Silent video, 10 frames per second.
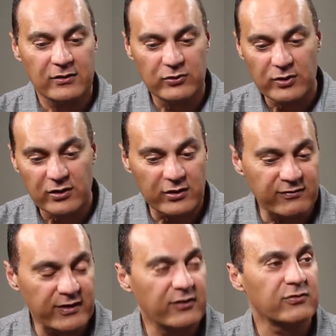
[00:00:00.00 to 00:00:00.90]
do it in a
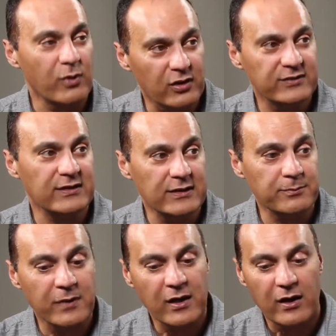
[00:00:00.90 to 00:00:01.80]
very small
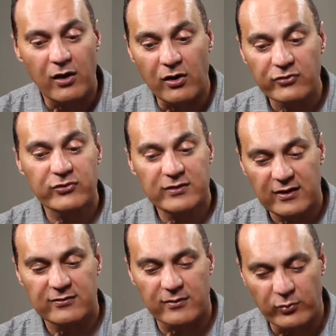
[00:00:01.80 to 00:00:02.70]
team, also
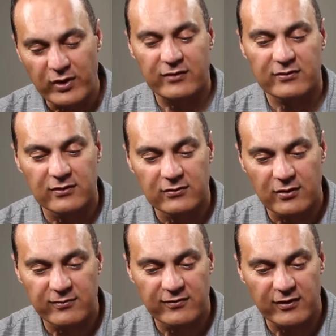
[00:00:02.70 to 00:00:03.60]
take some risk in
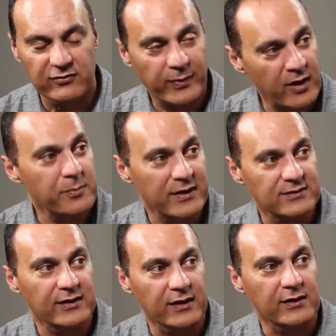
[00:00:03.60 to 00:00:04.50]
terms of
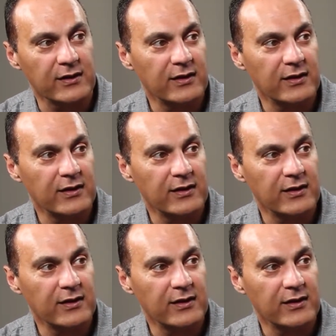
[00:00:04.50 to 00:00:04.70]
experimenting,